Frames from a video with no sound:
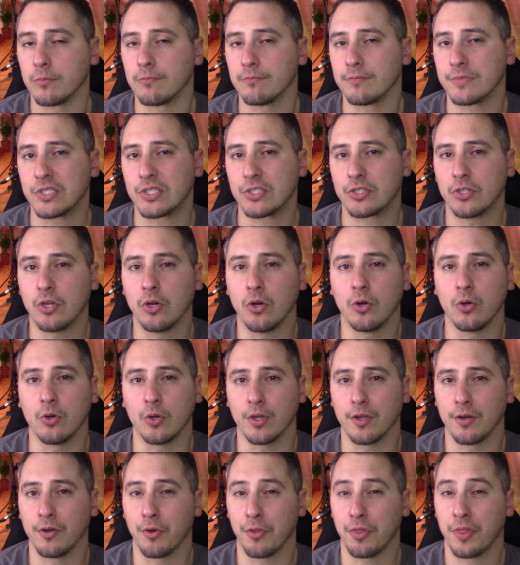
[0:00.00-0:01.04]
So
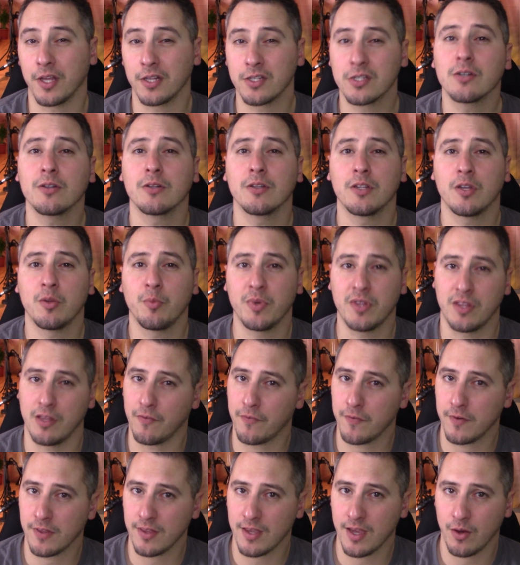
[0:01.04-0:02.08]
you know, things are a little bit
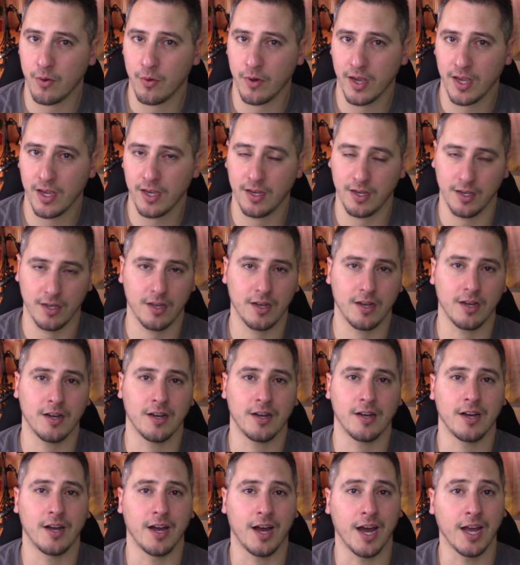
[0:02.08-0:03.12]
different that way.
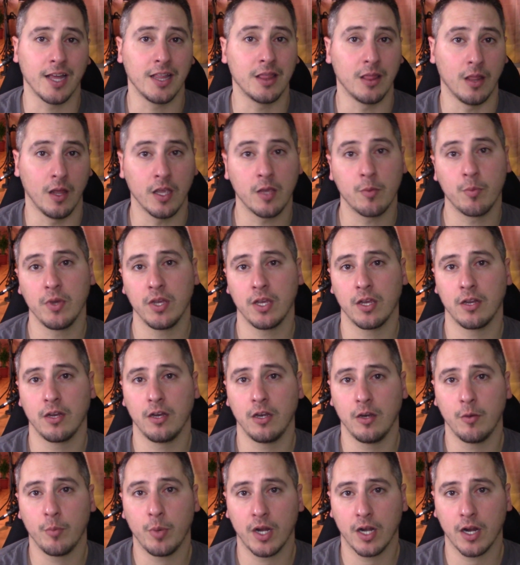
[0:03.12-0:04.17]
I like being an
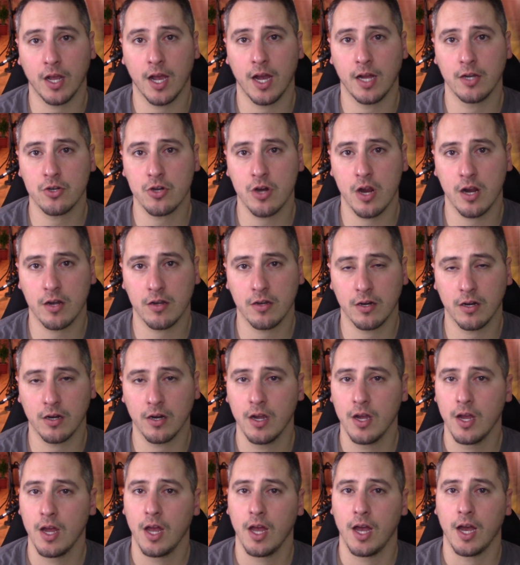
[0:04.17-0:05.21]
independent contractor.
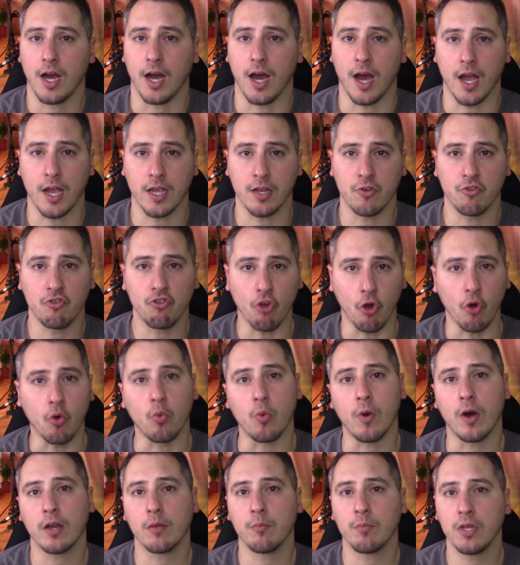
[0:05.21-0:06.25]
I don't
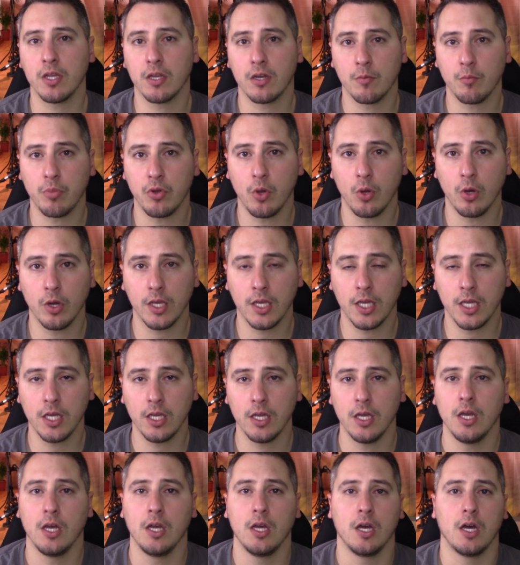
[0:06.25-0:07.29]
want to be an
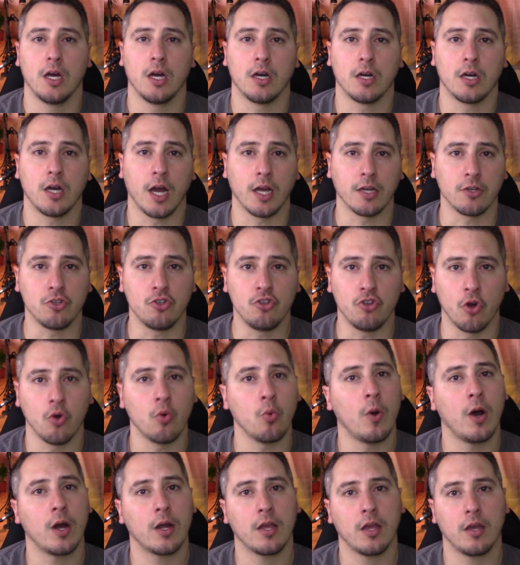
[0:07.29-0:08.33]
employee. I don't
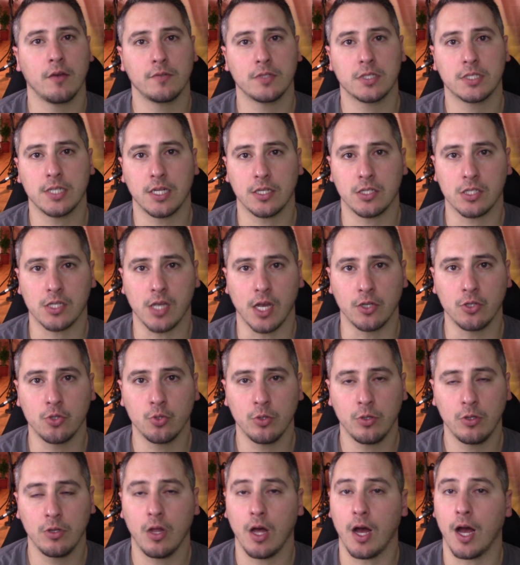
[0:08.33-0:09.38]
want to have a set
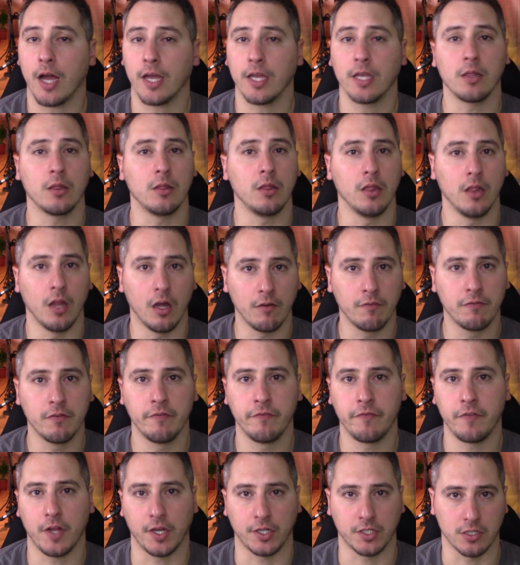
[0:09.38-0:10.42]
schedule. I love the
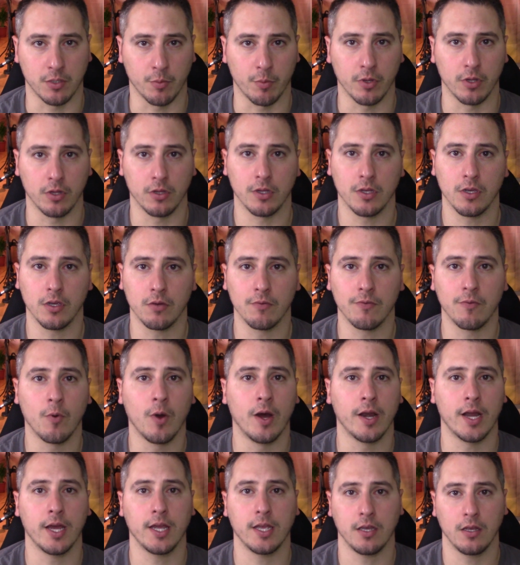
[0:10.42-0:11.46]
flexibility of
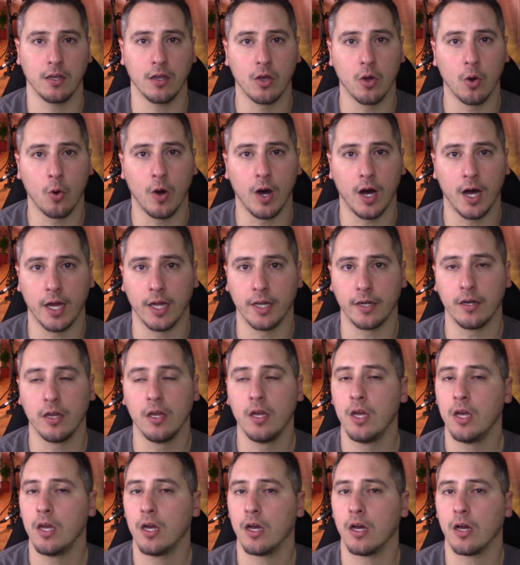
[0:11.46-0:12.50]
when I can go on,
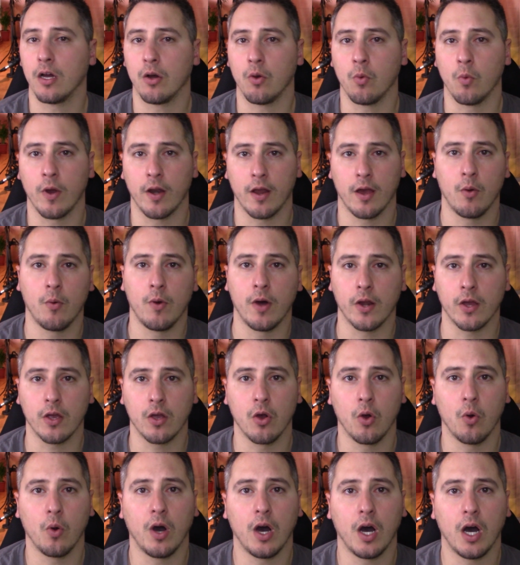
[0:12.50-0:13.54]
when I want to
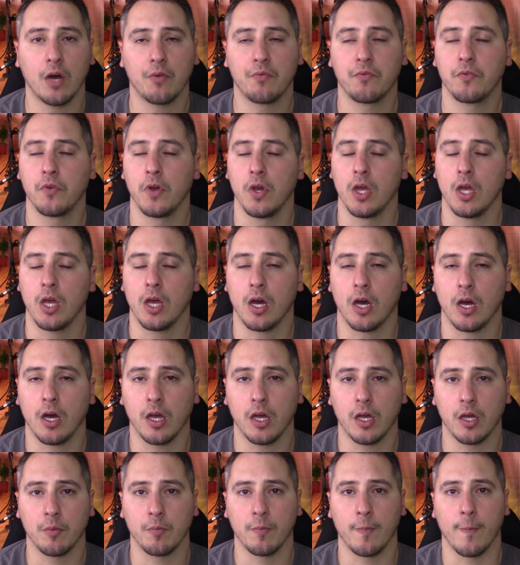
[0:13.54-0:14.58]
go off.
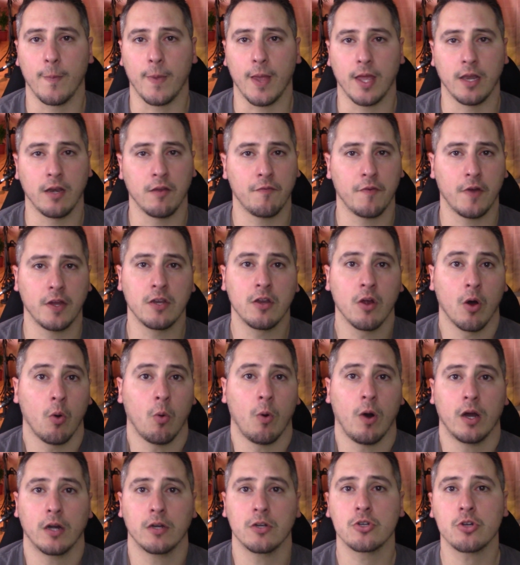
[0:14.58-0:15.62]
And if I don't
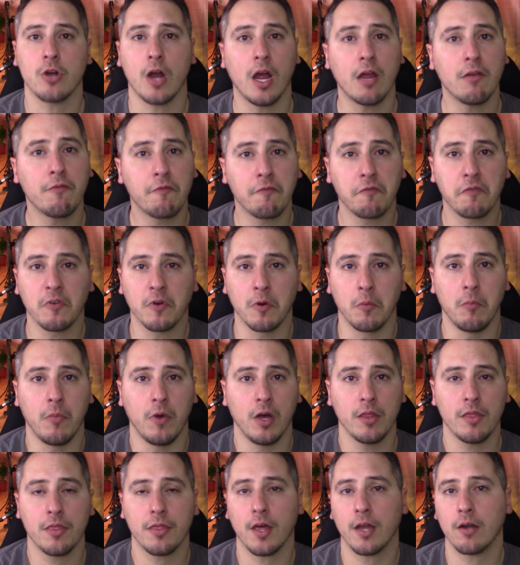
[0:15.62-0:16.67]
want to drive for a
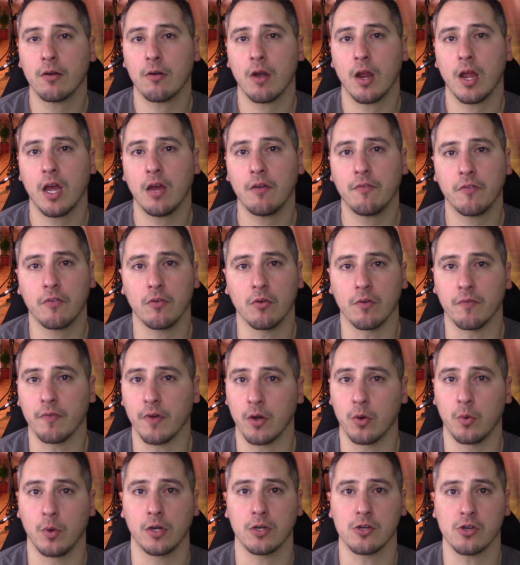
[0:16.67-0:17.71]
month, I don't have to. If I
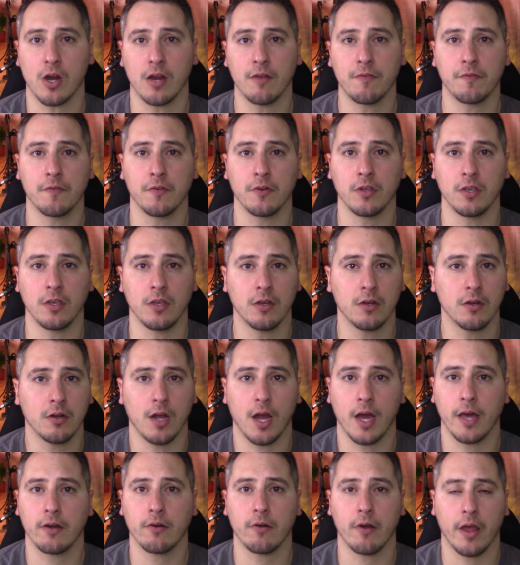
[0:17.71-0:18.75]
don't want to drive for a year,
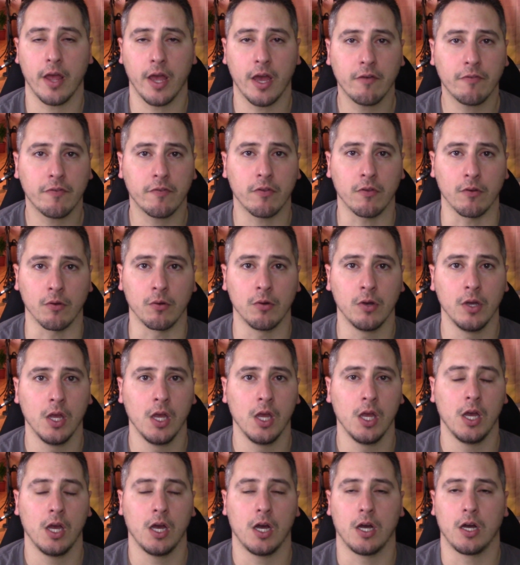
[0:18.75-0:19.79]
I don't have to.
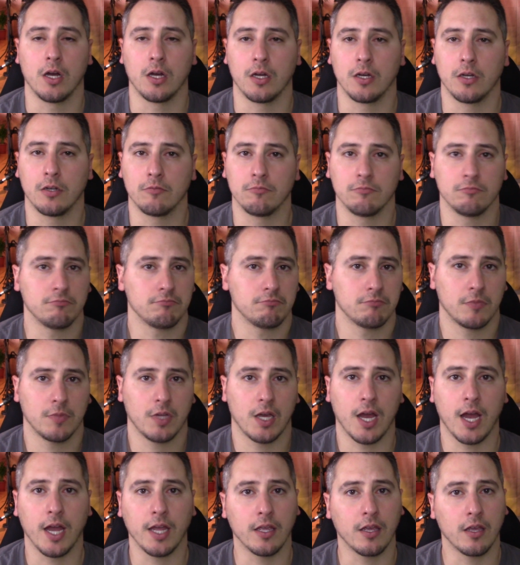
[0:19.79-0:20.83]

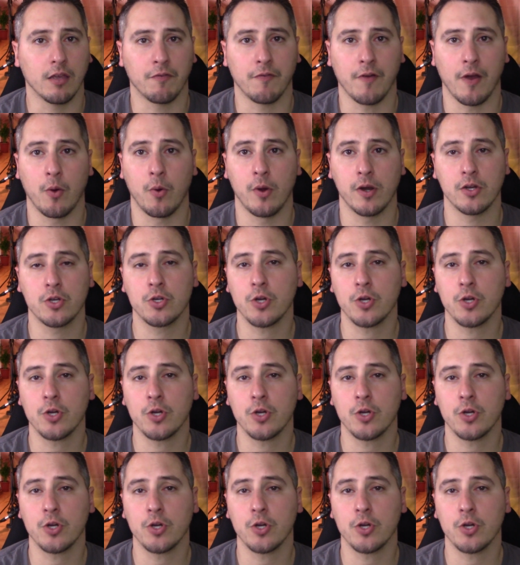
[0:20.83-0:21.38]
If I want to